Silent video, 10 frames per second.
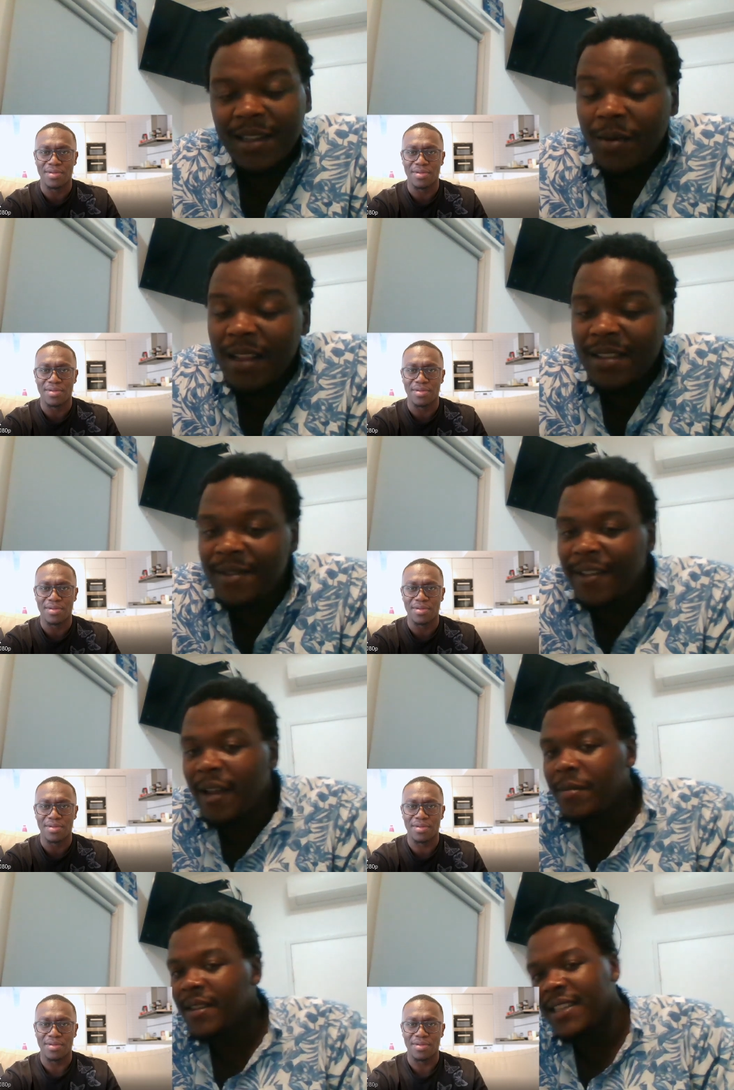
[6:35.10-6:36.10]
Speaker 1: he won the
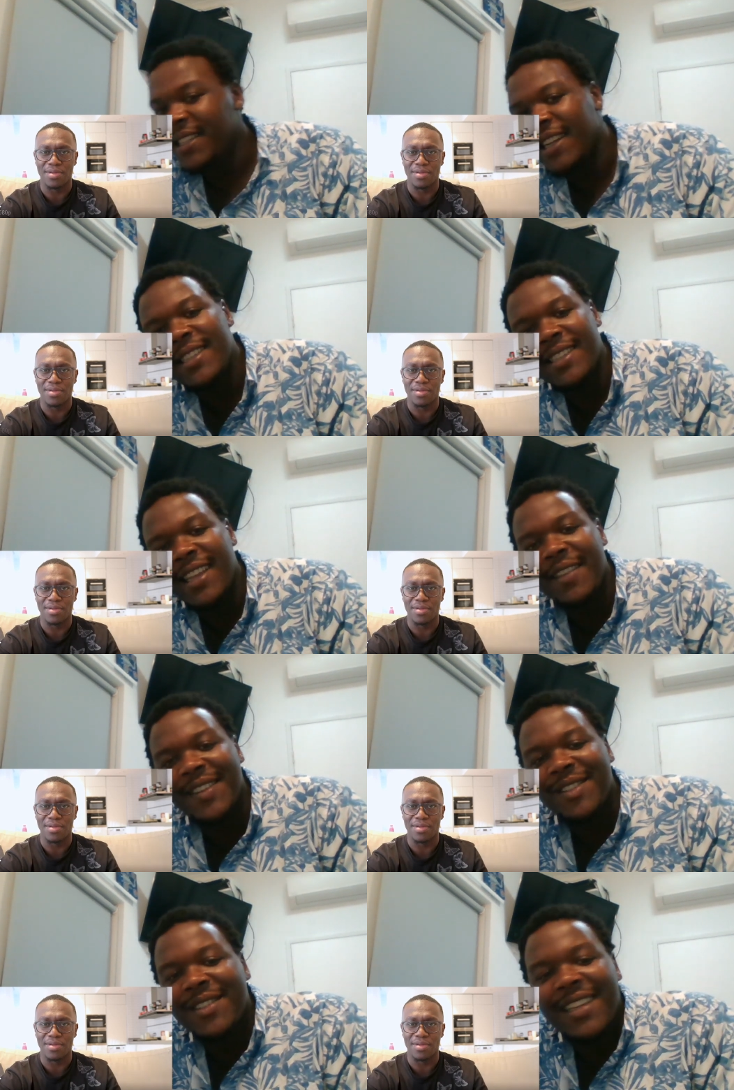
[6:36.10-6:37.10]
fight, but the judges gave
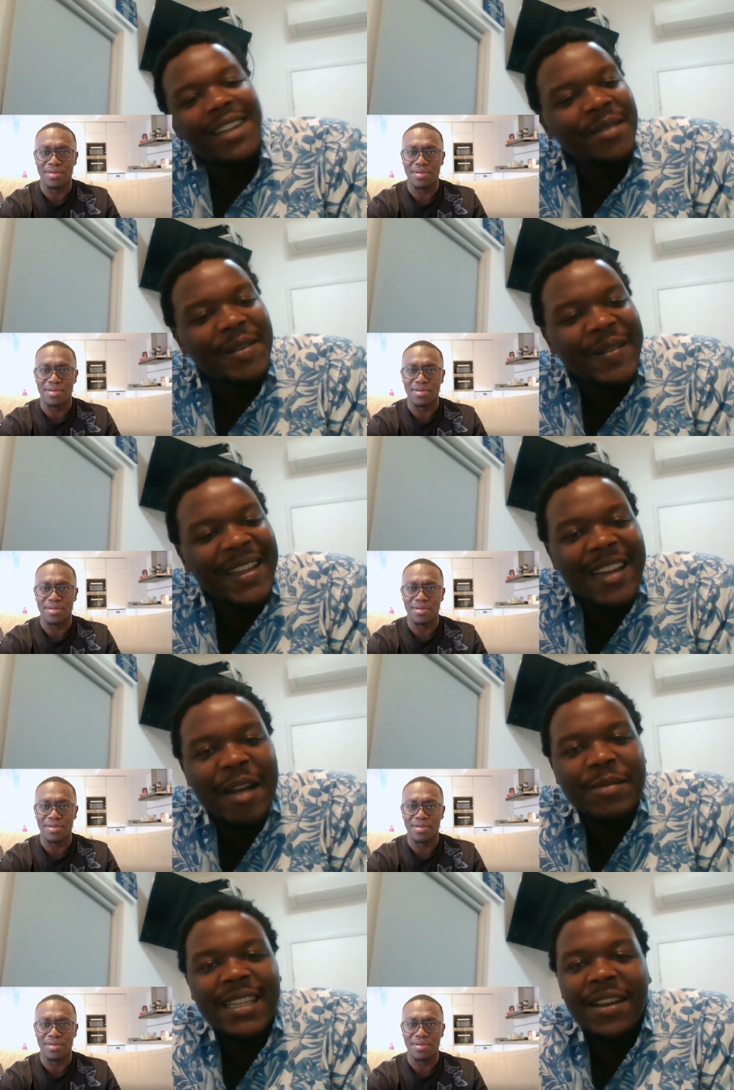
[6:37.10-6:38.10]
it to Tommy. You know
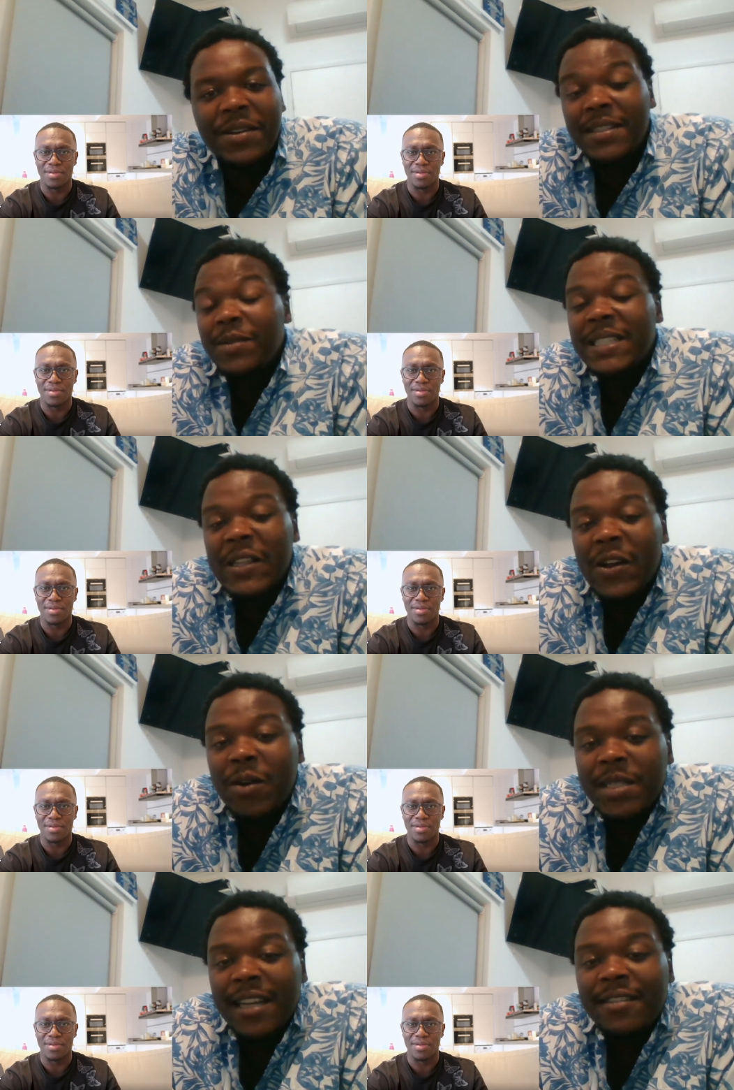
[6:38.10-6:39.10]
what I'm saying? Because he was the
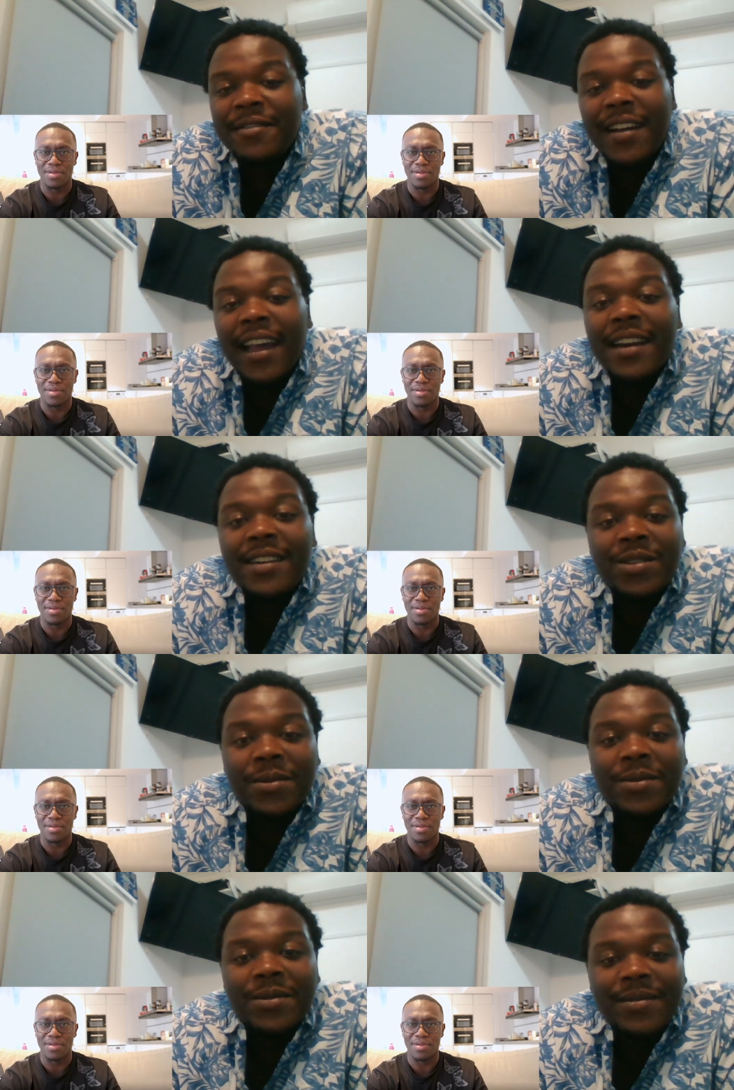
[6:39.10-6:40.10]
hometown fighter
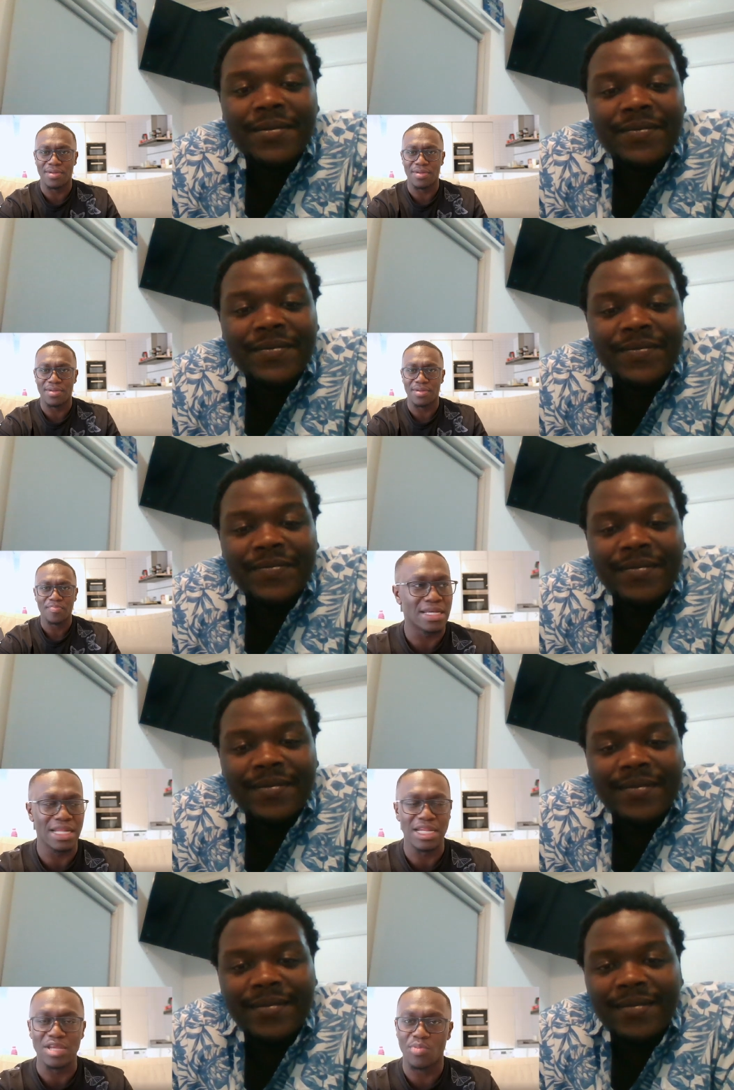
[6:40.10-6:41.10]
too
Speaker 2: he
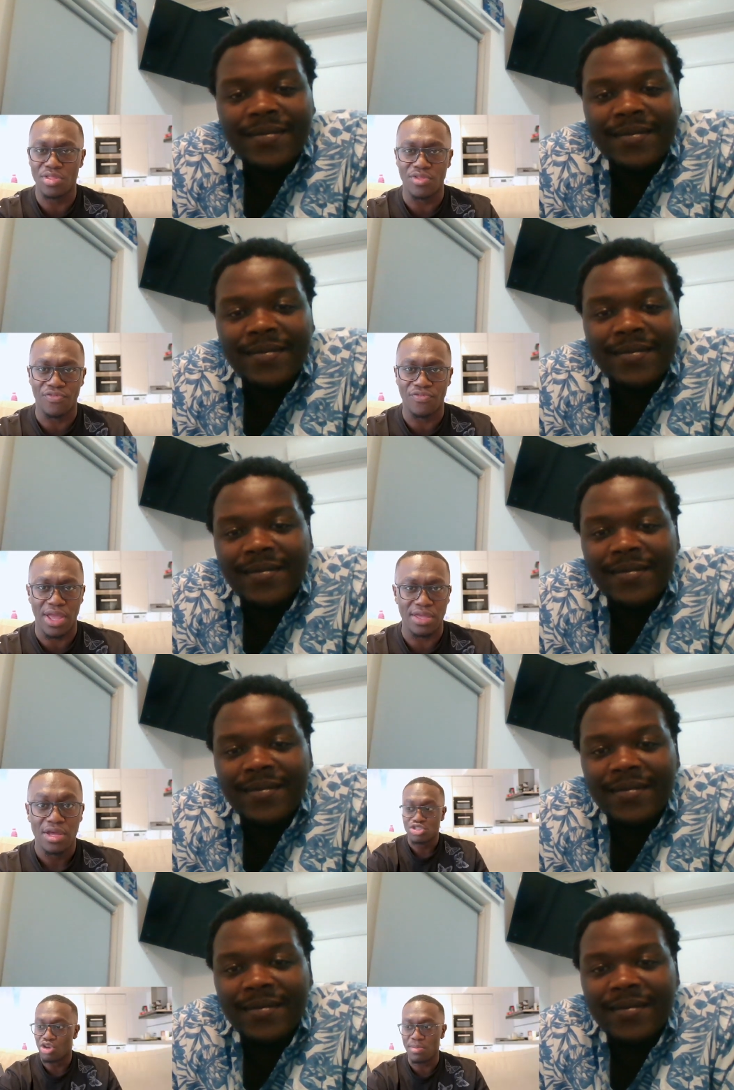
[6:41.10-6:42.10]
clearly won the fight.
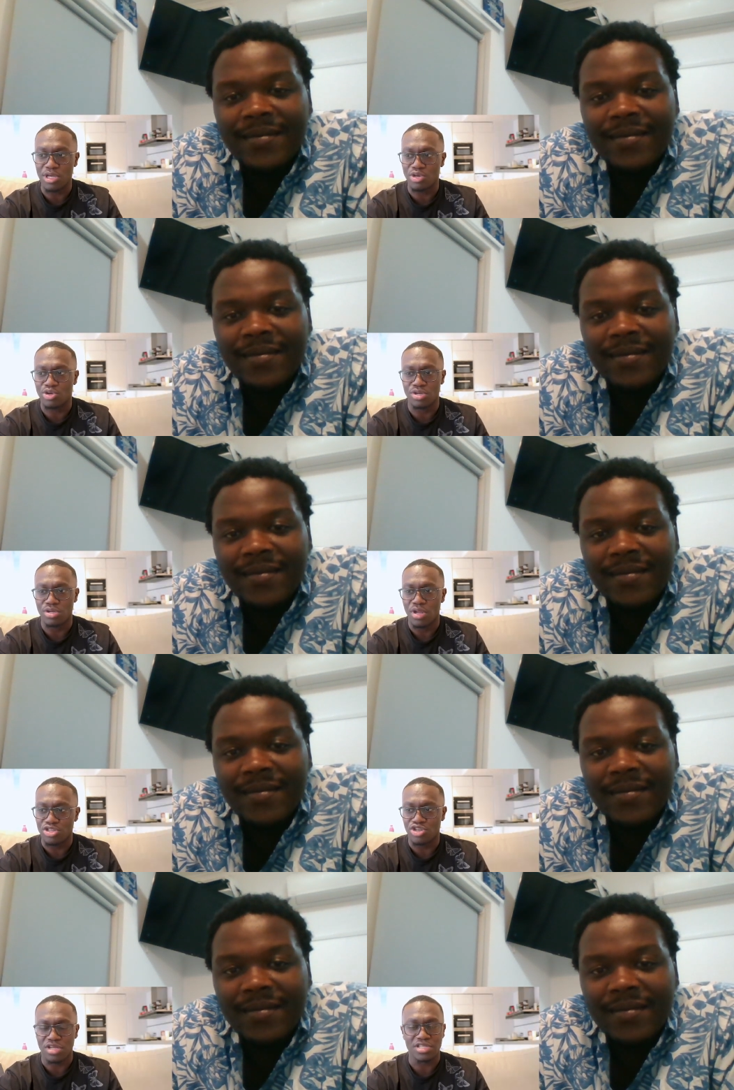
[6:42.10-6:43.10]
Tommy couldn't
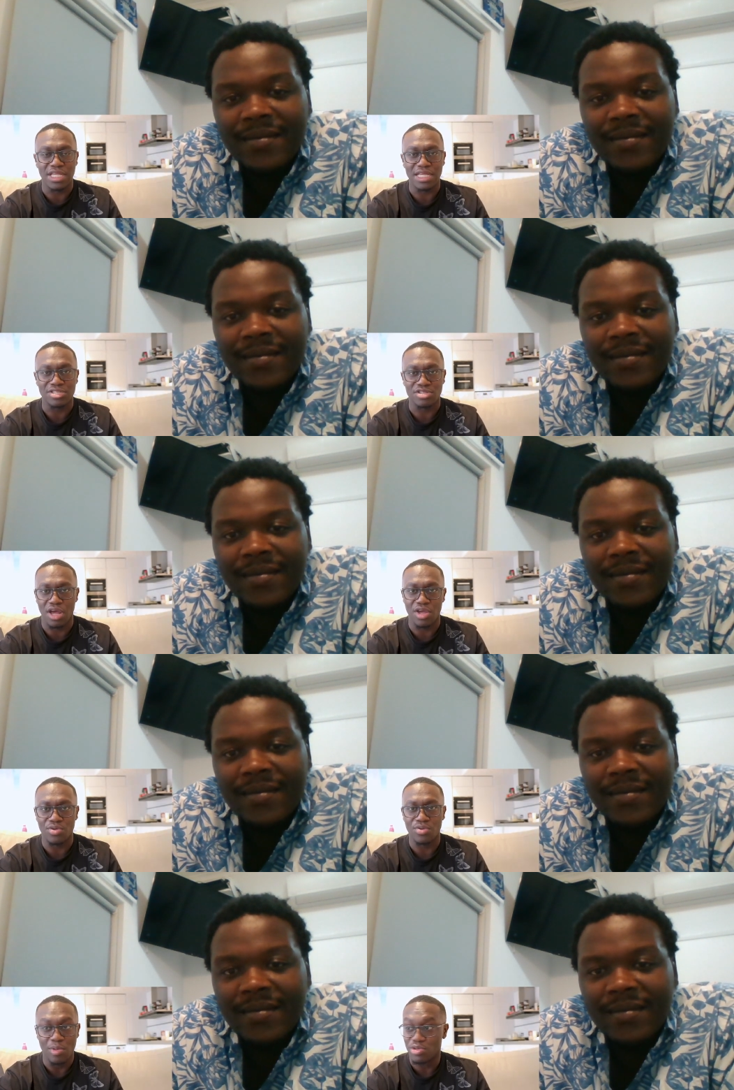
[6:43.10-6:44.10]
adjust to his style.
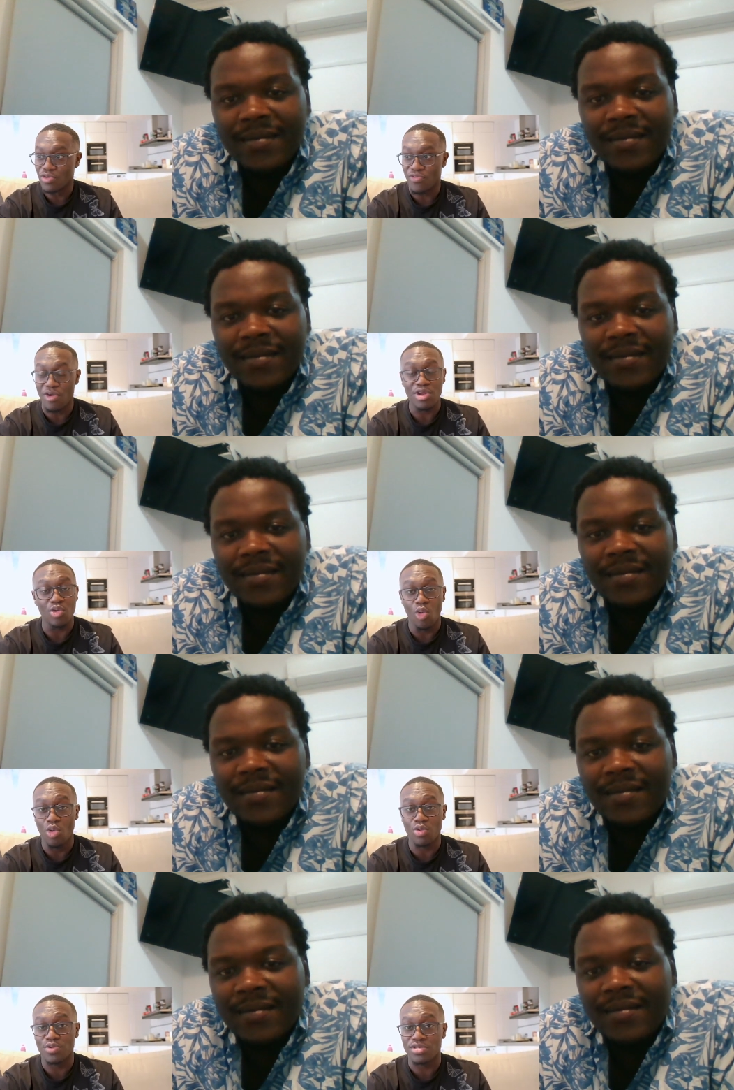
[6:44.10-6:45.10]
It was a very
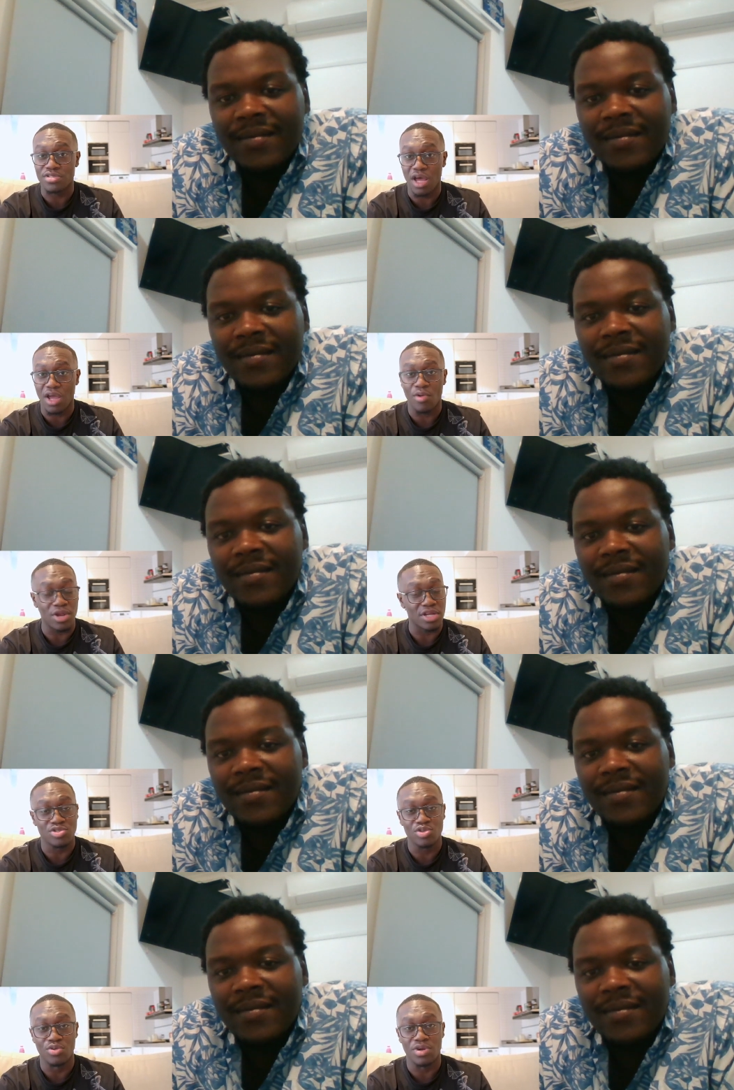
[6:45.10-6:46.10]
awkward style, and I
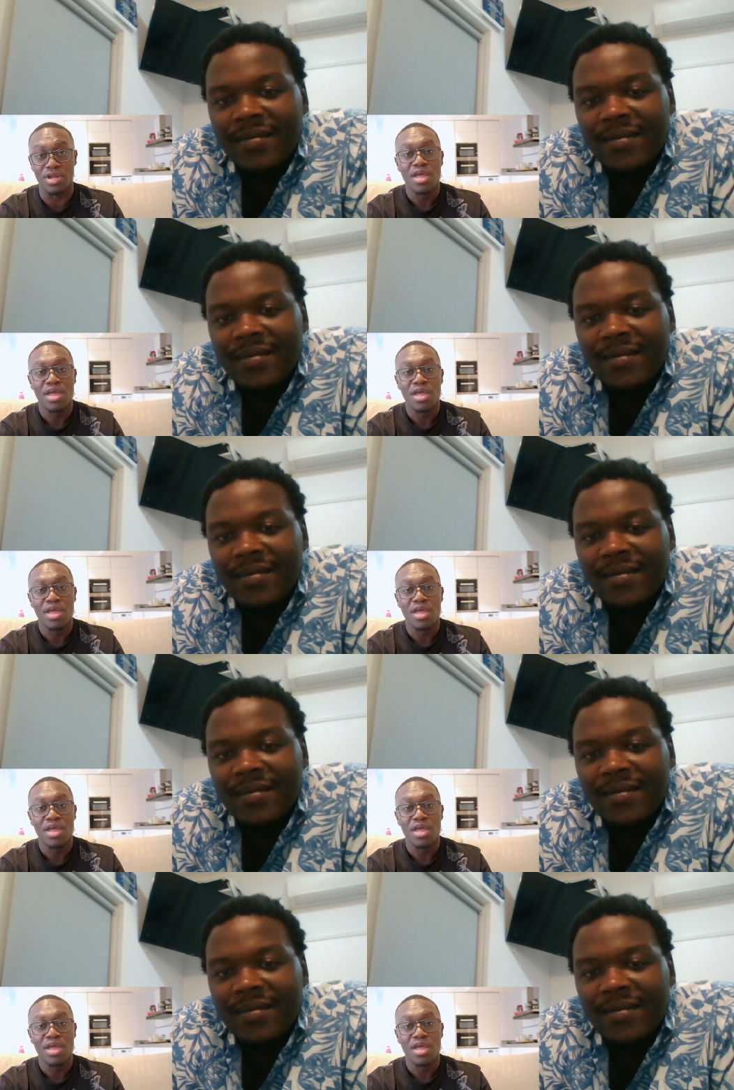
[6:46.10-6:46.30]
saw it.